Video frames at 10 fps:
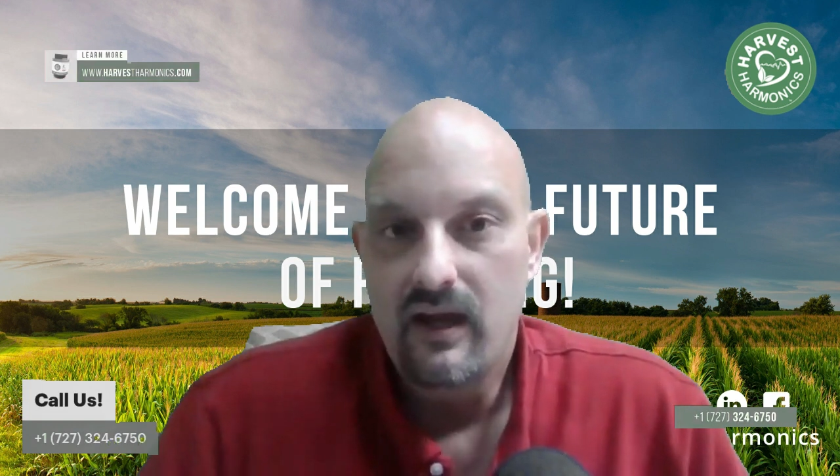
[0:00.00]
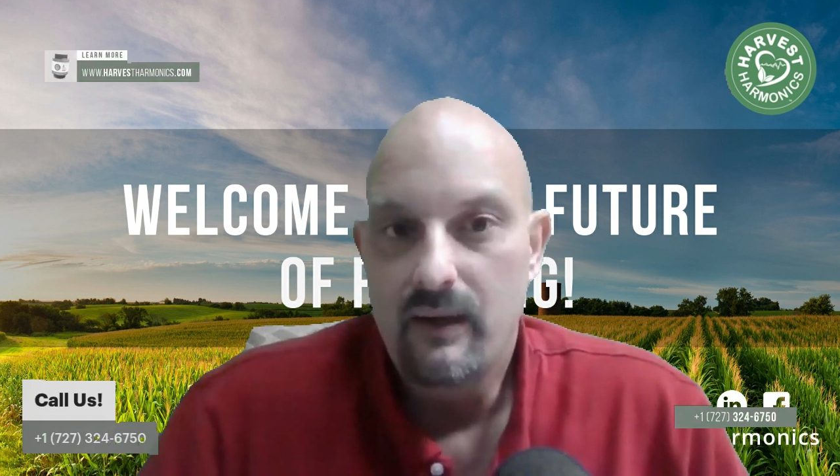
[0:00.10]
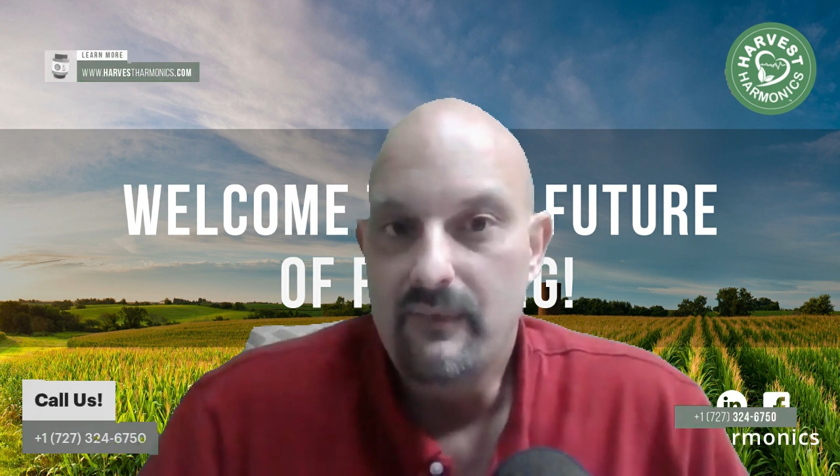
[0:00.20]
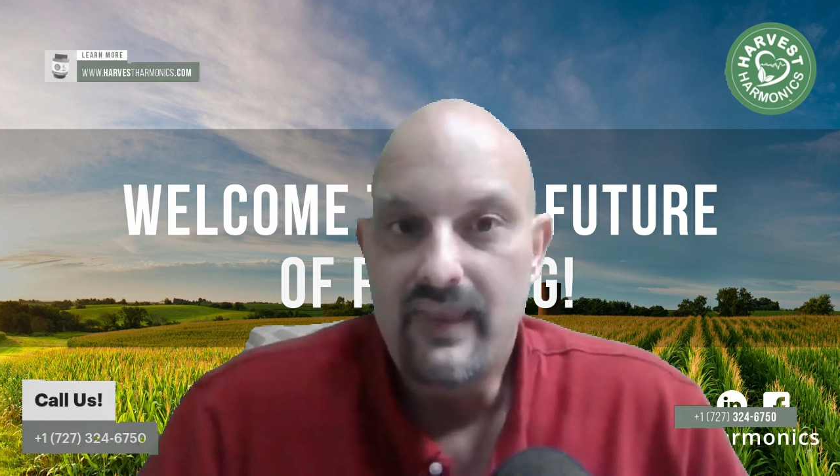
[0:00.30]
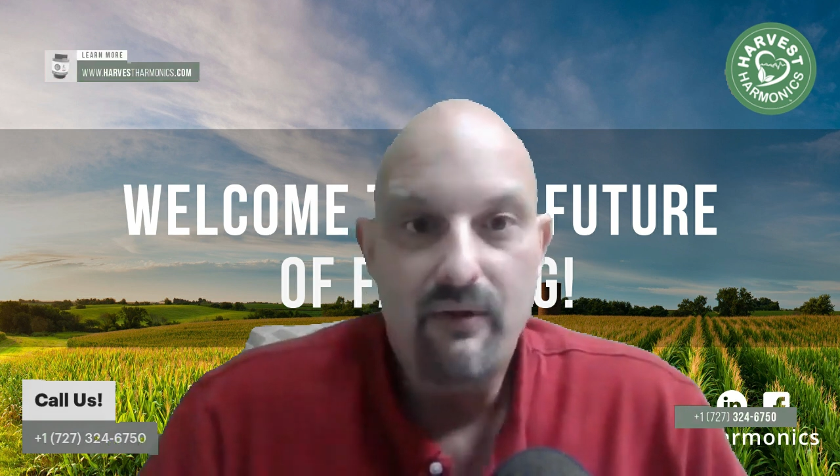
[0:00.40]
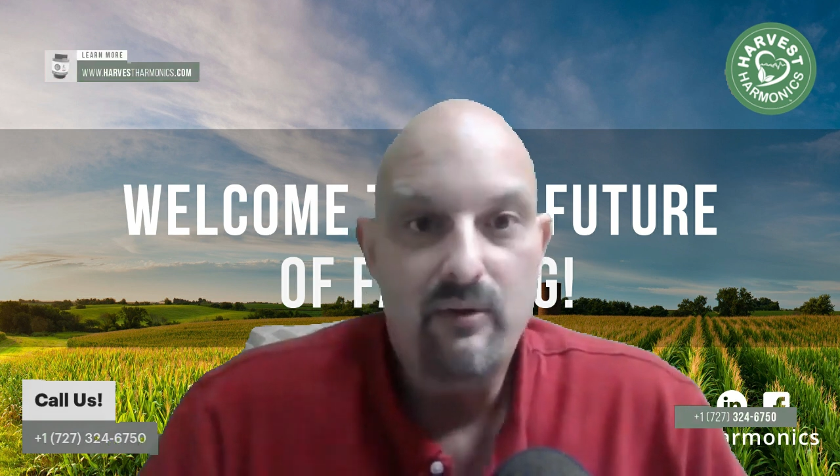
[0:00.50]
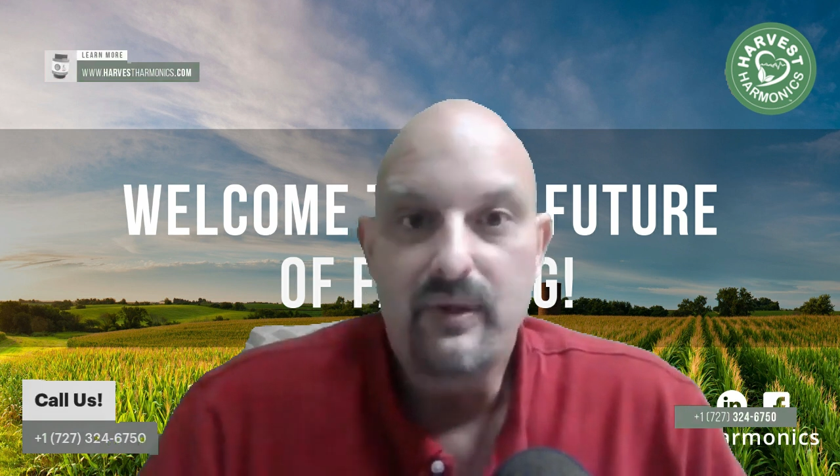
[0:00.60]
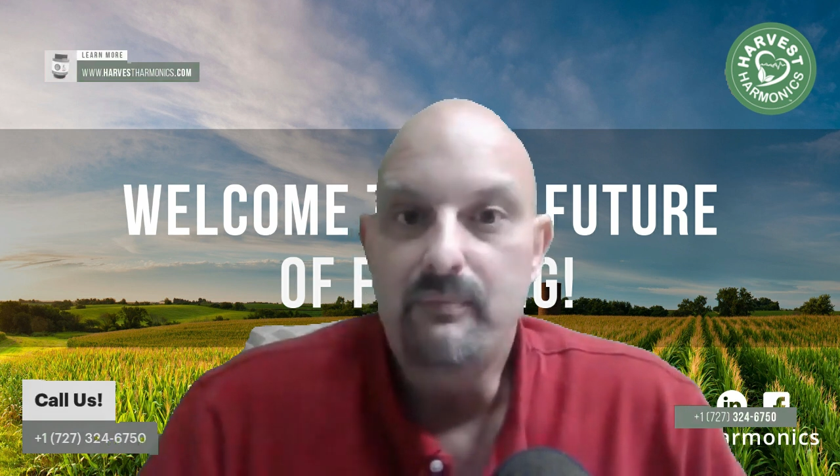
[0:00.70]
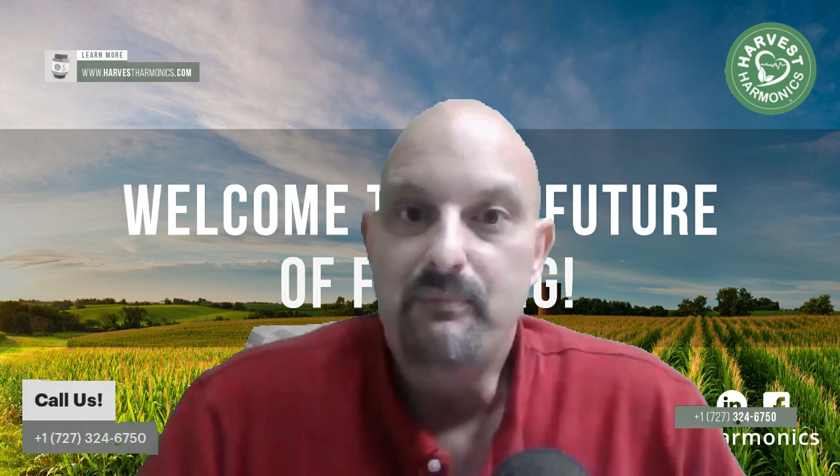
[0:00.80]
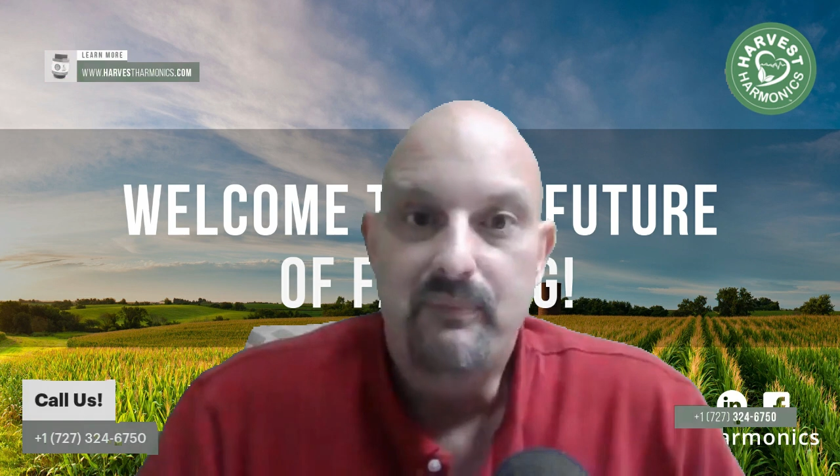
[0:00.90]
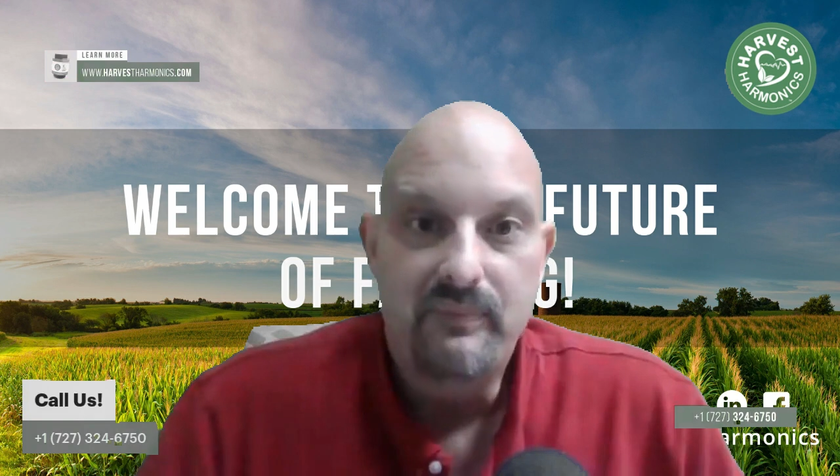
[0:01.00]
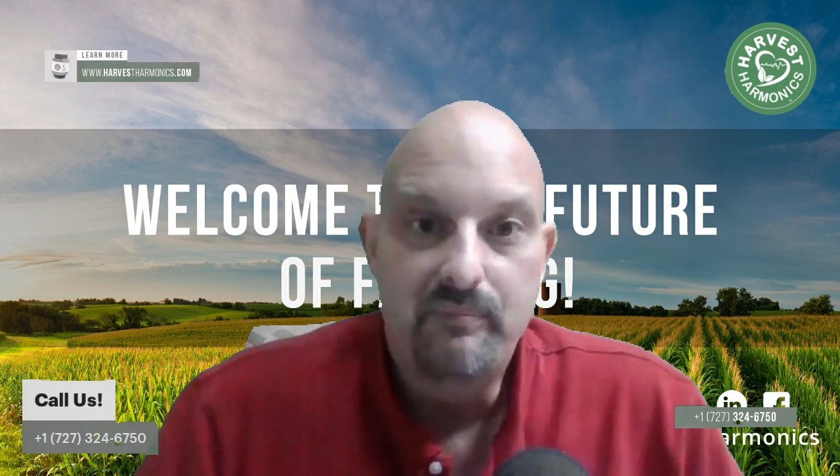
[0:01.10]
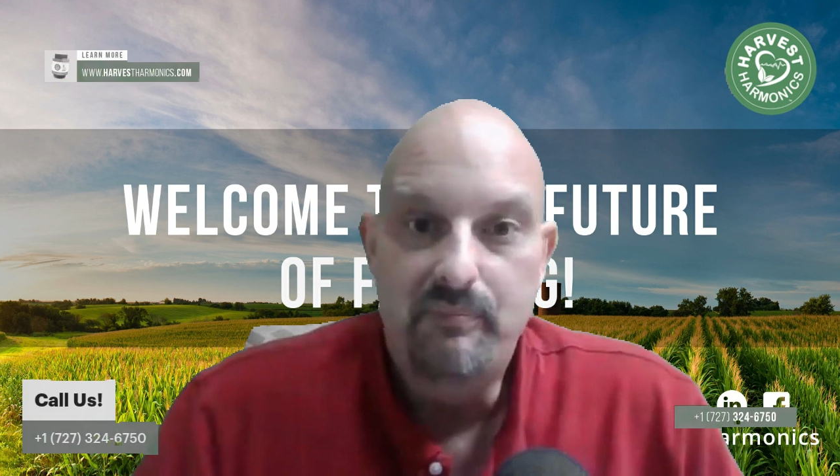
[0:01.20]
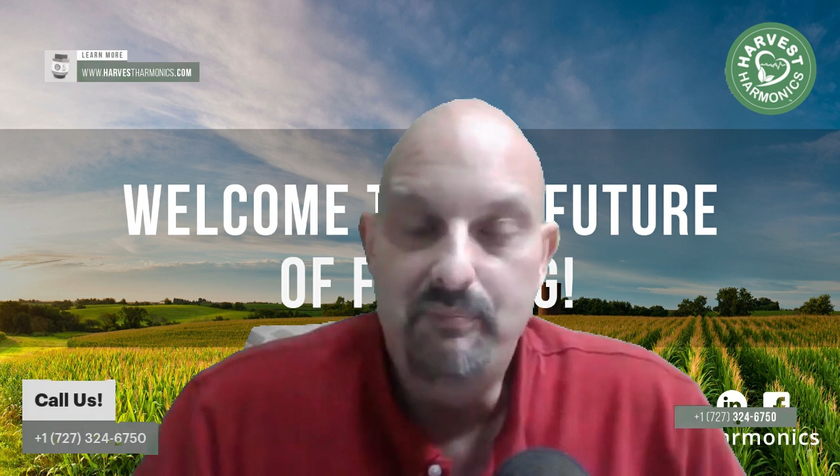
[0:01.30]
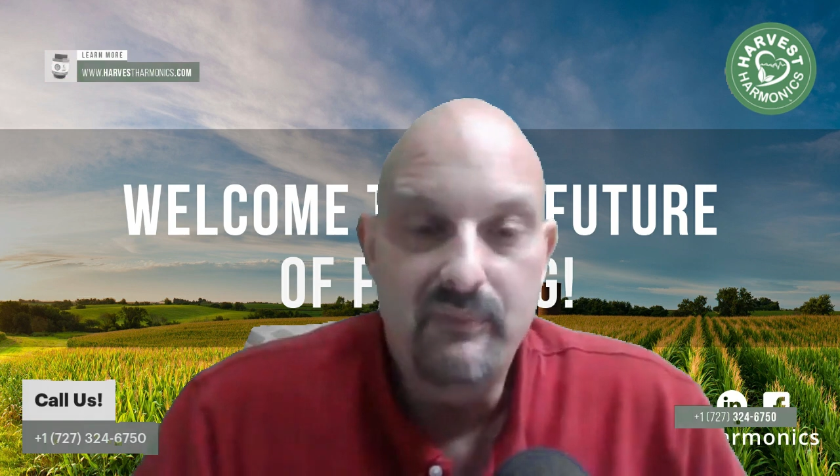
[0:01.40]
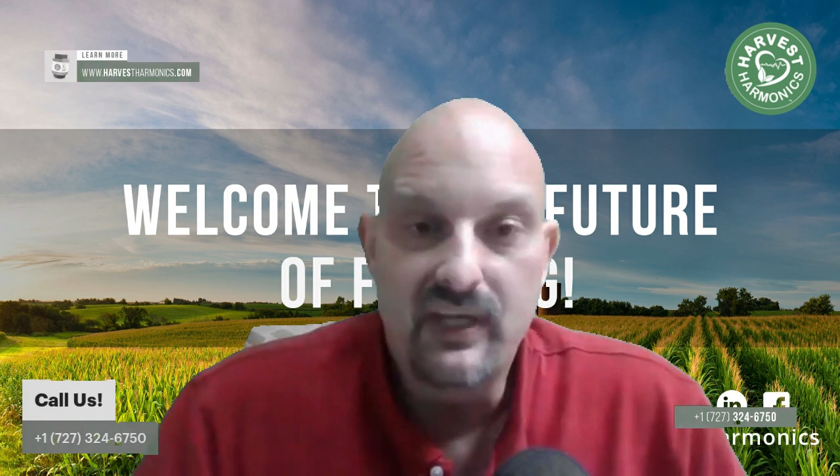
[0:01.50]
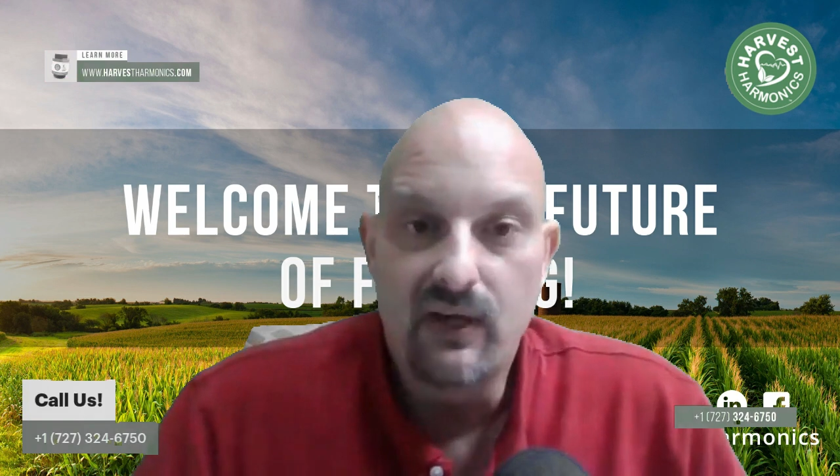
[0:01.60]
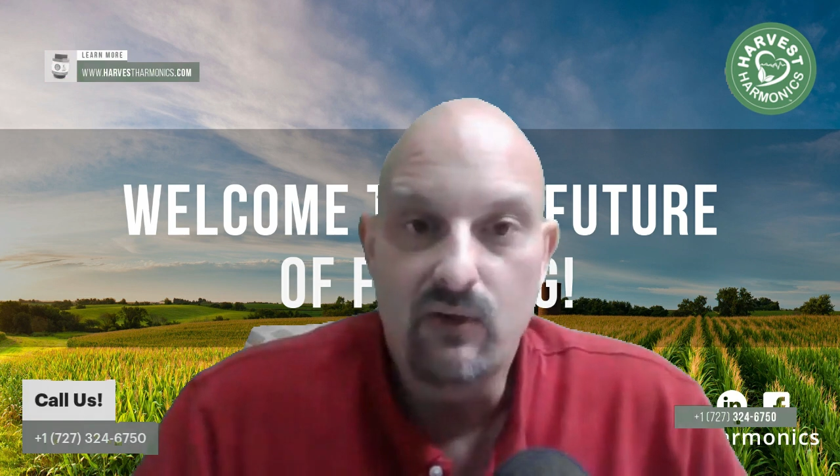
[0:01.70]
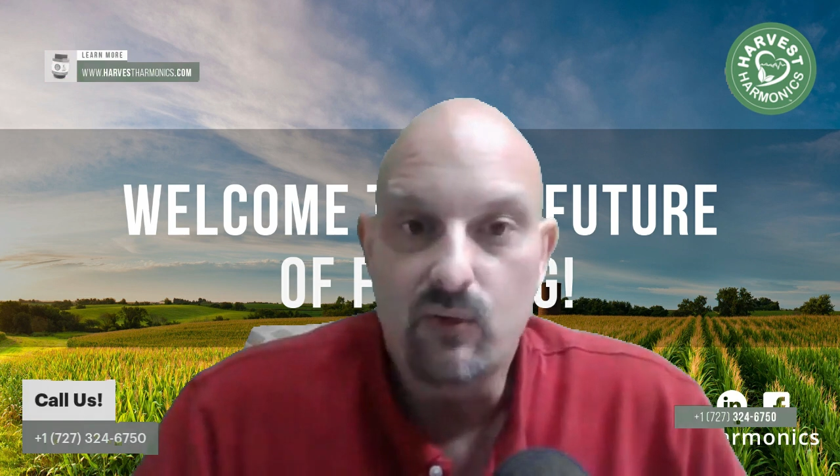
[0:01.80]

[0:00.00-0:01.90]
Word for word: Um, that would be you know